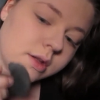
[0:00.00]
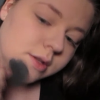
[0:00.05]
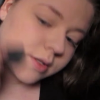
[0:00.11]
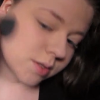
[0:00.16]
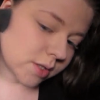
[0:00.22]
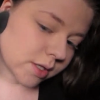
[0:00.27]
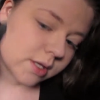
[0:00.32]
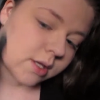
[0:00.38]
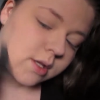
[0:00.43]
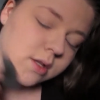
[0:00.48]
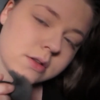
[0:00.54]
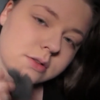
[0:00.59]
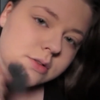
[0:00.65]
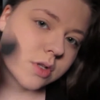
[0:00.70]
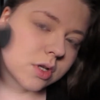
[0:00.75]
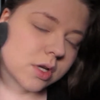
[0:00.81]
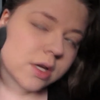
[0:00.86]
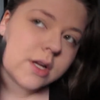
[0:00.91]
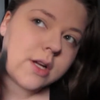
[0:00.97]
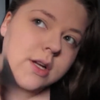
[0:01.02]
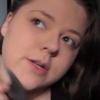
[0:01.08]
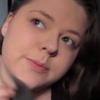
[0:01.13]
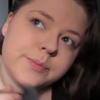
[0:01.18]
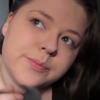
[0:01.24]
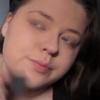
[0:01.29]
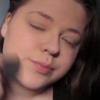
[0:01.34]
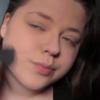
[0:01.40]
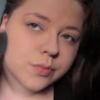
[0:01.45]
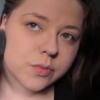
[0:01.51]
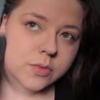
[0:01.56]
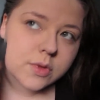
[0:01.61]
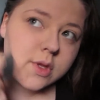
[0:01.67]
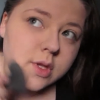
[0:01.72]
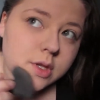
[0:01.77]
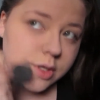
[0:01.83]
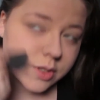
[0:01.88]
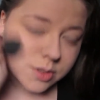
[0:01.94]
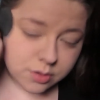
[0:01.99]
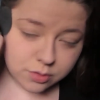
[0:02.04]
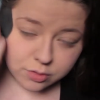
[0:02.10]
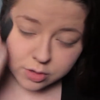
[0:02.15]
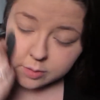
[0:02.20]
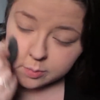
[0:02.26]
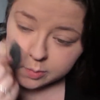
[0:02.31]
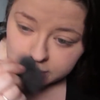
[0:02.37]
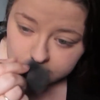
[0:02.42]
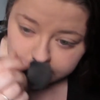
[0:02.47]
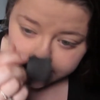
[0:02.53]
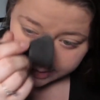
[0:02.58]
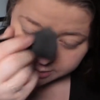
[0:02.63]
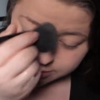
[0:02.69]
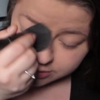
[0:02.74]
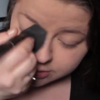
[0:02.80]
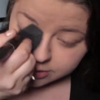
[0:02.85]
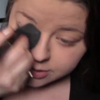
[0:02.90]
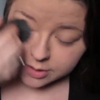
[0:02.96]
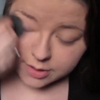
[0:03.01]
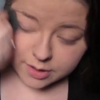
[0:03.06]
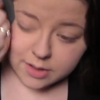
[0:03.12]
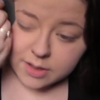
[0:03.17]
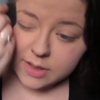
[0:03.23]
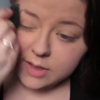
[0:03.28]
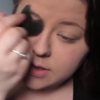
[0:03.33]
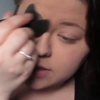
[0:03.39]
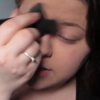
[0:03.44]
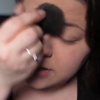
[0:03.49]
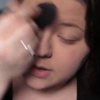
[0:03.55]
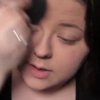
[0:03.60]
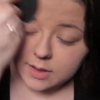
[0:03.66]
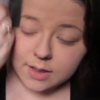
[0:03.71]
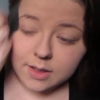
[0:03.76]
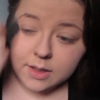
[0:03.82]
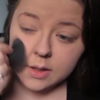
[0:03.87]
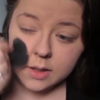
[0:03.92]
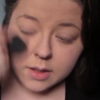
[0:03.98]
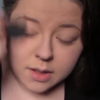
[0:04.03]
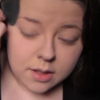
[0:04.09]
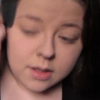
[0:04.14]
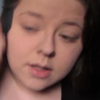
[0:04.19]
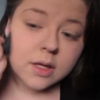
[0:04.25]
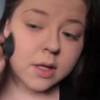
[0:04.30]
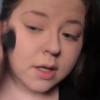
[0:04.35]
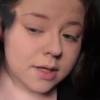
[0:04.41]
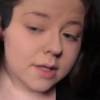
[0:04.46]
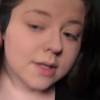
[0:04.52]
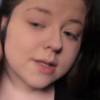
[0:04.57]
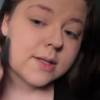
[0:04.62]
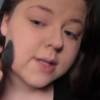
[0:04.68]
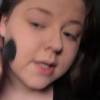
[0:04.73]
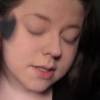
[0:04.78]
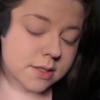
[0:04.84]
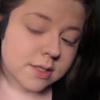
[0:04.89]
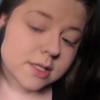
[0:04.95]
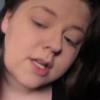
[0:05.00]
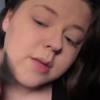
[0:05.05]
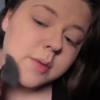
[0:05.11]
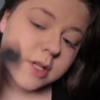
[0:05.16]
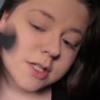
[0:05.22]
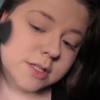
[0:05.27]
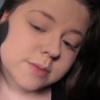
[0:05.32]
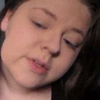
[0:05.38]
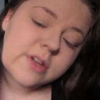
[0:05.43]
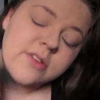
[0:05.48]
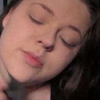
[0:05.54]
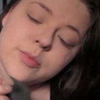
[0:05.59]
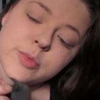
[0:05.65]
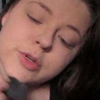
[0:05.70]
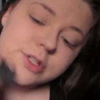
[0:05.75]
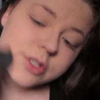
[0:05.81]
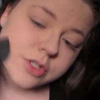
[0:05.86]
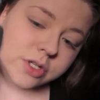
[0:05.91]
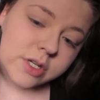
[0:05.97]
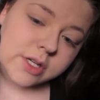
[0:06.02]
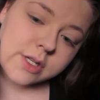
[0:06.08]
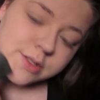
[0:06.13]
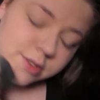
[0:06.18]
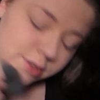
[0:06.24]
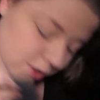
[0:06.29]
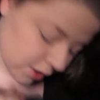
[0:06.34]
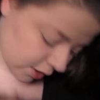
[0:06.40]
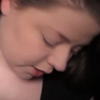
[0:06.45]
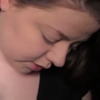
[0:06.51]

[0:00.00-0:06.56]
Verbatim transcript: It's like um, like a scrub cleanser and a daytime SPF moisturizer